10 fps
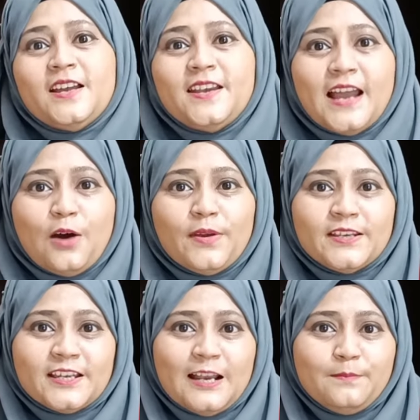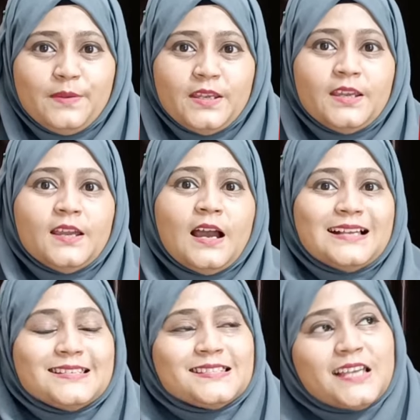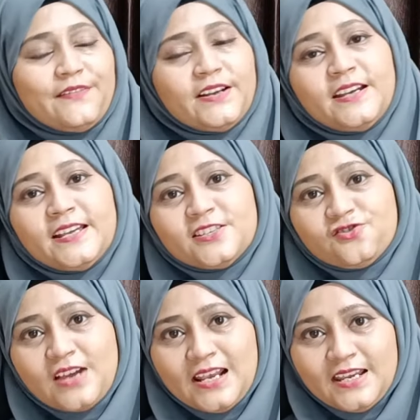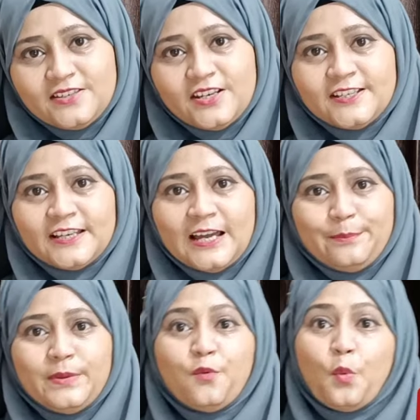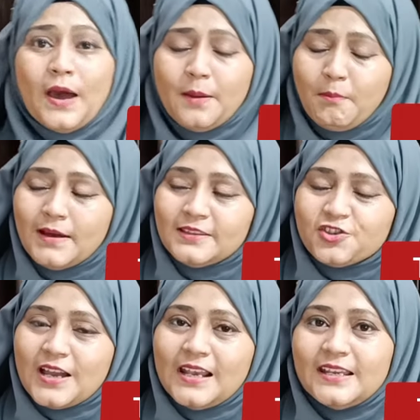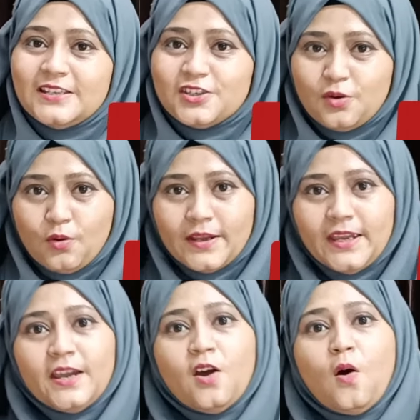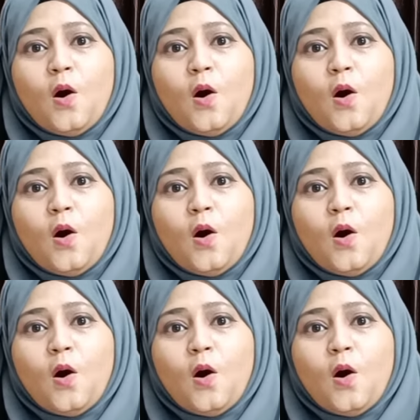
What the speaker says: Now it can be a 7 days challenge, it can be 1 month challenge, okay,